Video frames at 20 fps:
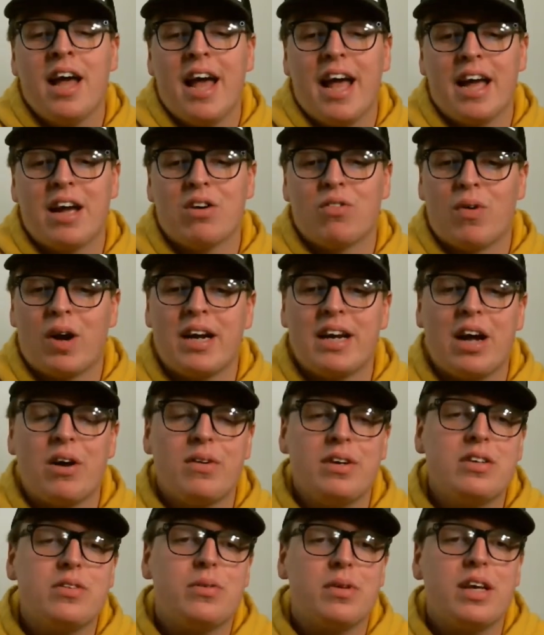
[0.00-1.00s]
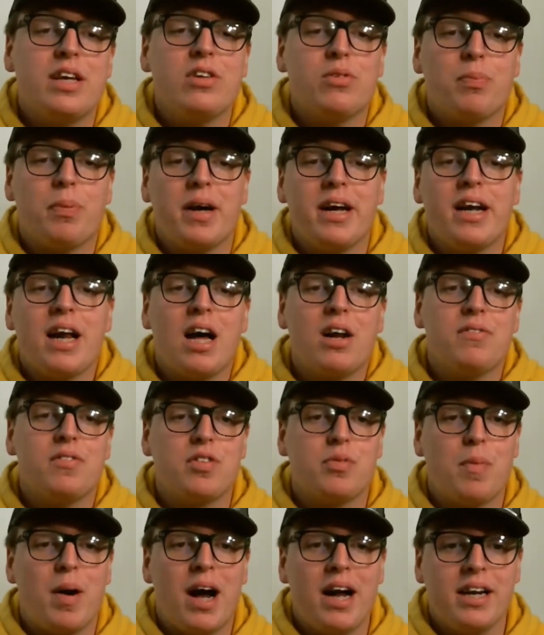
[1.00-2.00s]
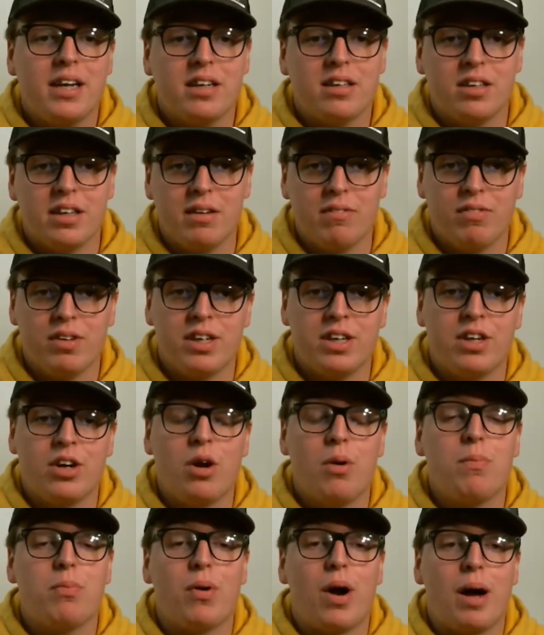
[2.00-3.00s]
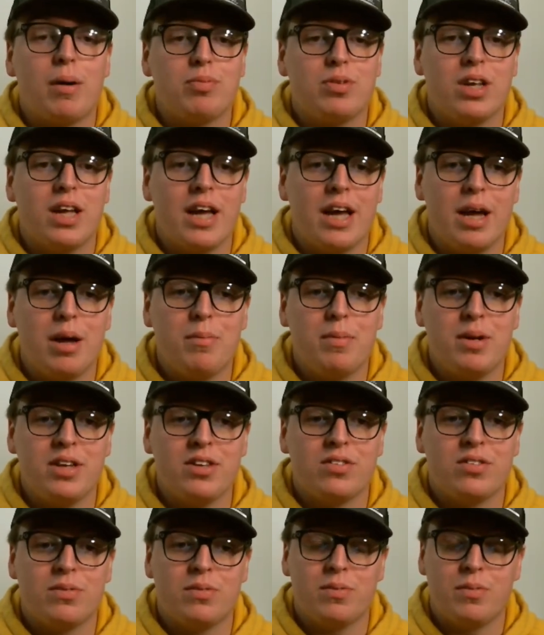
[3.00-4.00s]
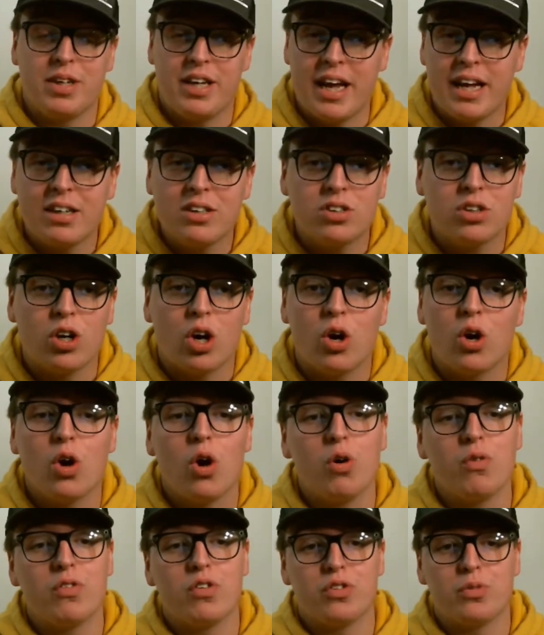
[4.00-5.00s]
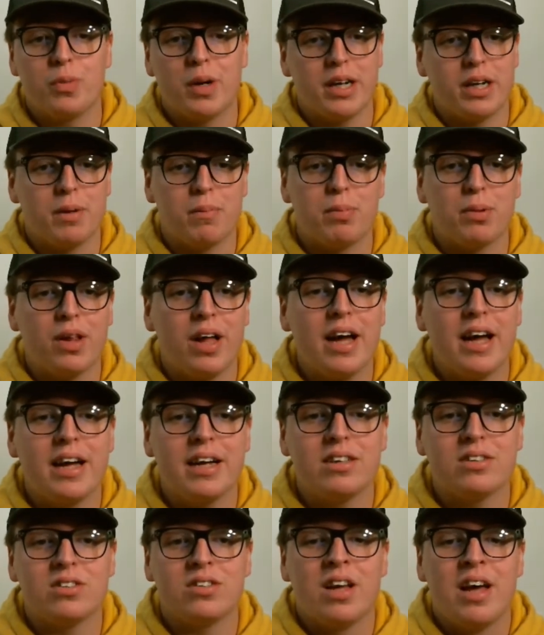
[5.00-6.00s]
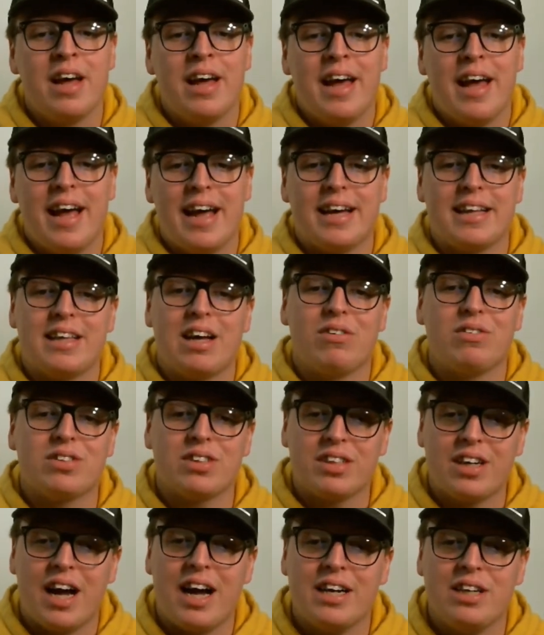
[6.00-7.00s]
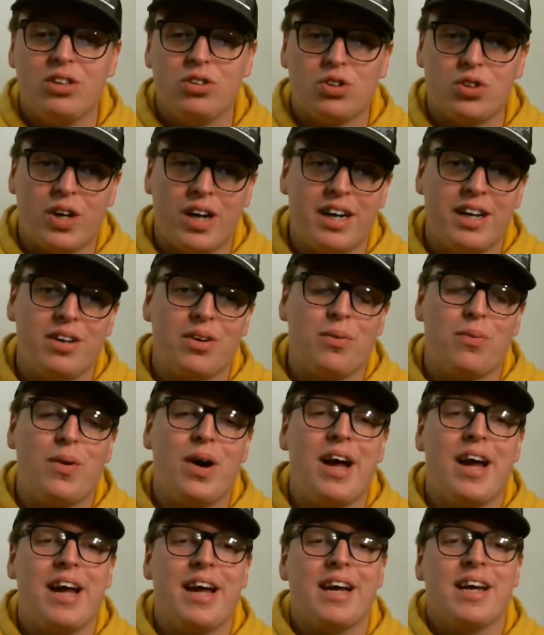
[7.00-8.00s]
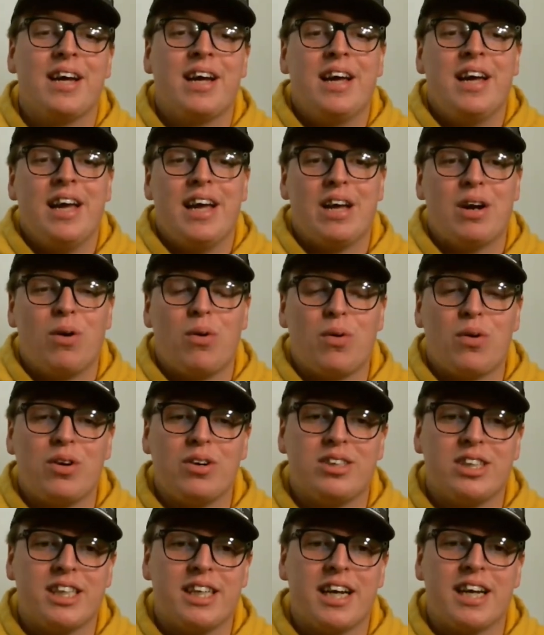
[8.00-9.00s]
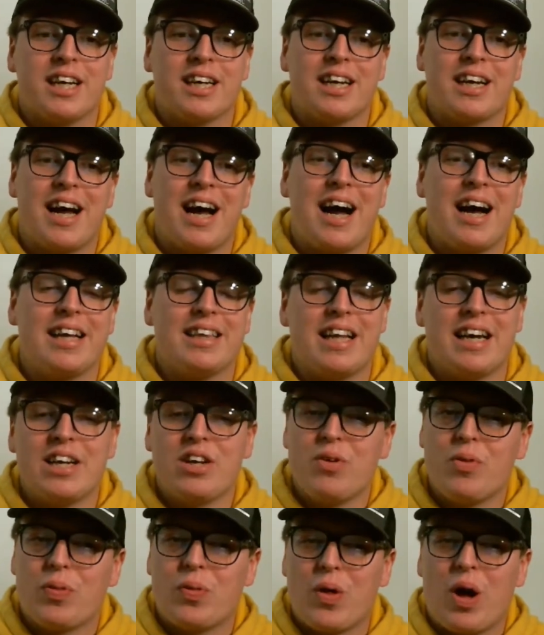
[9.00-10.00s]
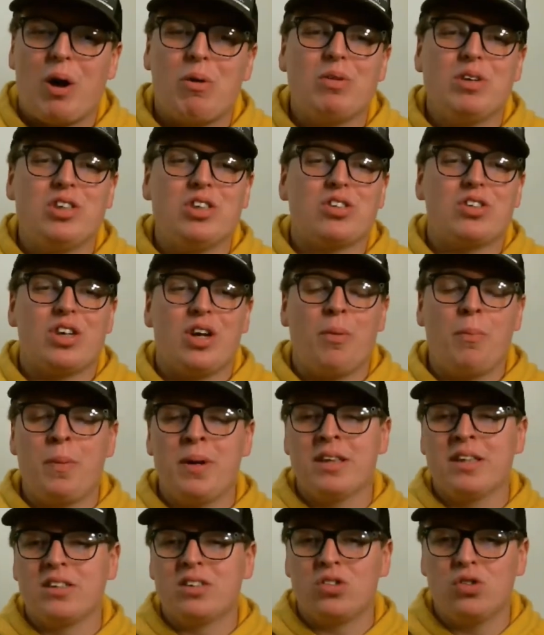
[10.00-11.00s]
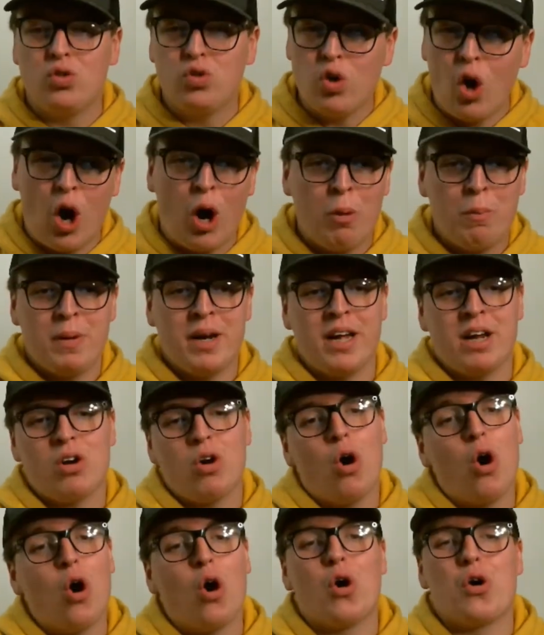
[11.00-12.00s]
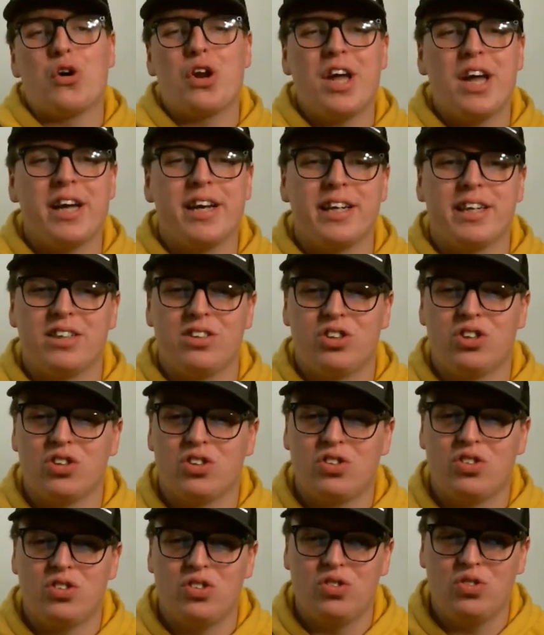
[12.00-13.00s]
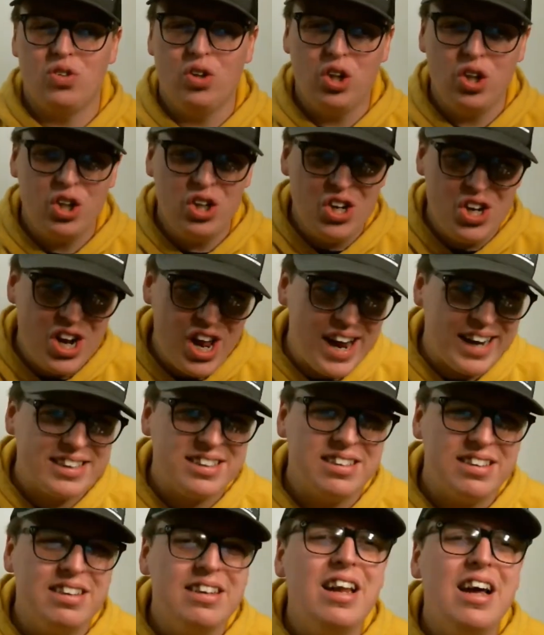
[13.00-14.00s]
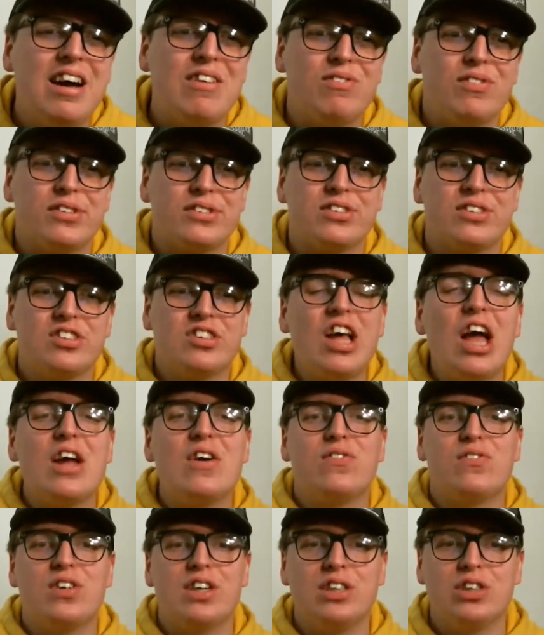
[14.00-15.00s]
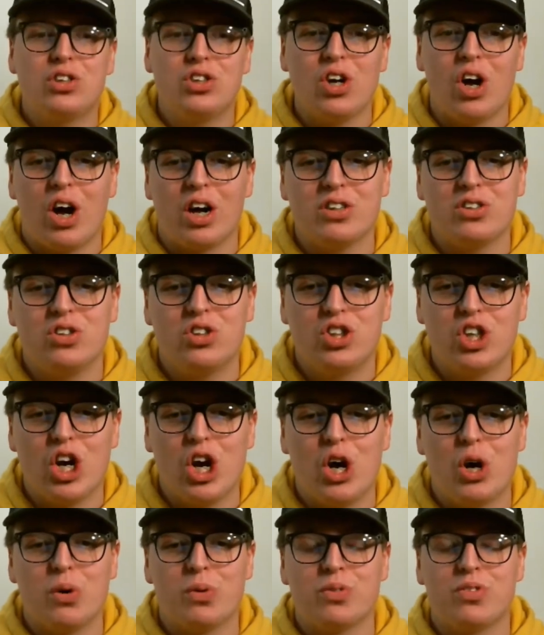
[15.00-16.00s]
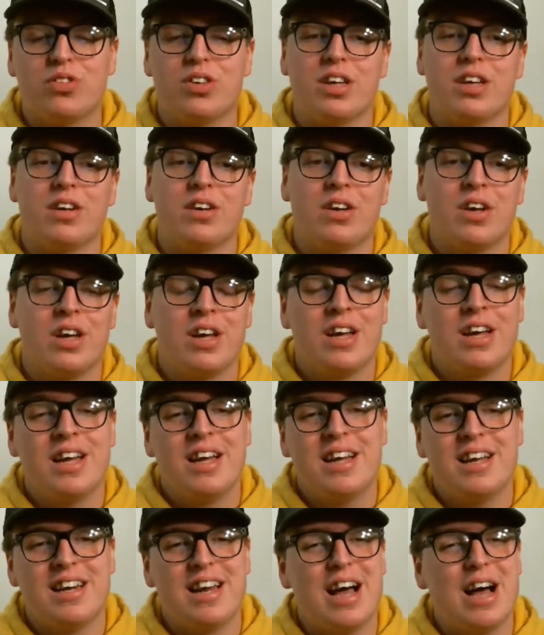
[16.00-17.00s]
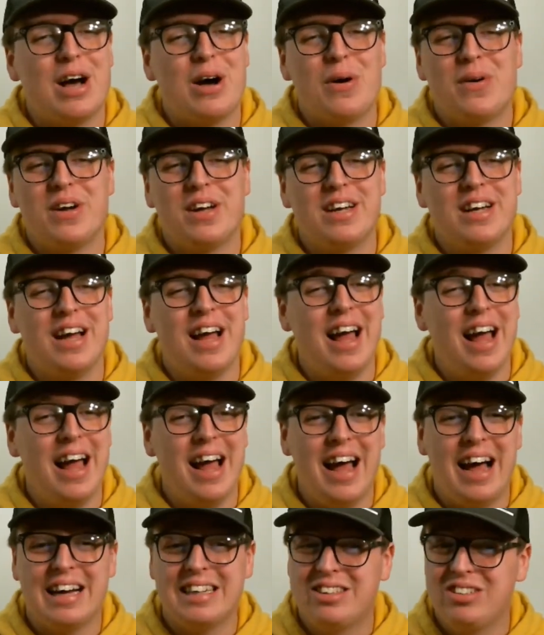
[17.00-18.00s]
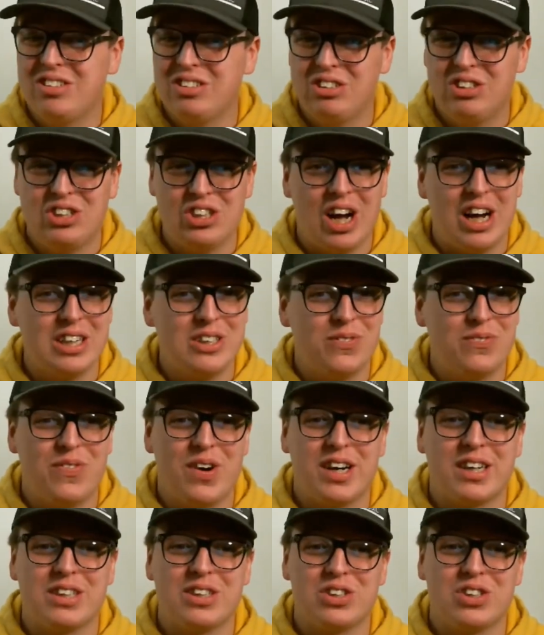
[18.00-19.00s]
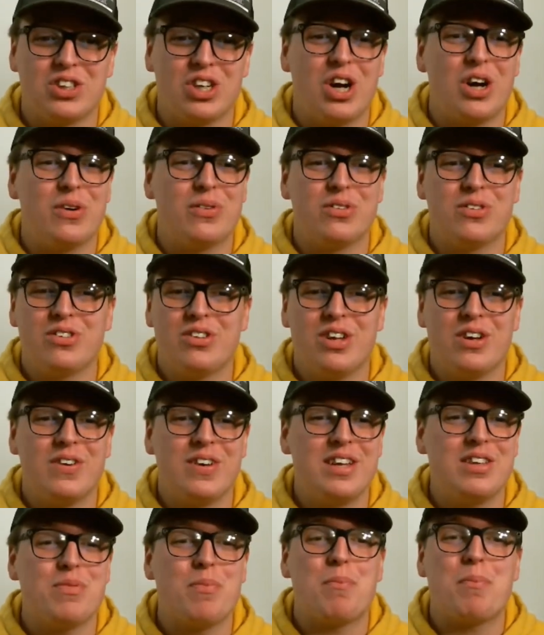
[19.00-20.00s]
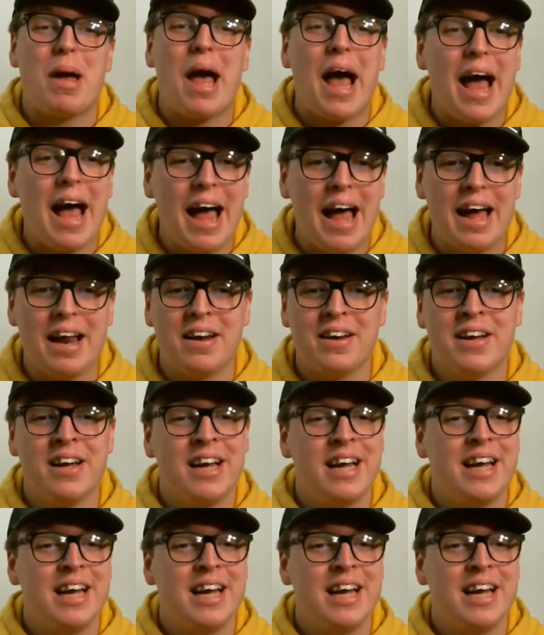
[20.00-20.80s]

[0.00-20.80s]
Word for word: And right now he's he's playing out of his mind in Cleveland. You know, props to him. He's getting turnovers, making plays. And that was a guy you traded away in order to get a guy that you thought was just going to be this dominant, hard hitting, just next level safety, Josh Jones. And now it's Josh fucking Jones, dude. He's bad.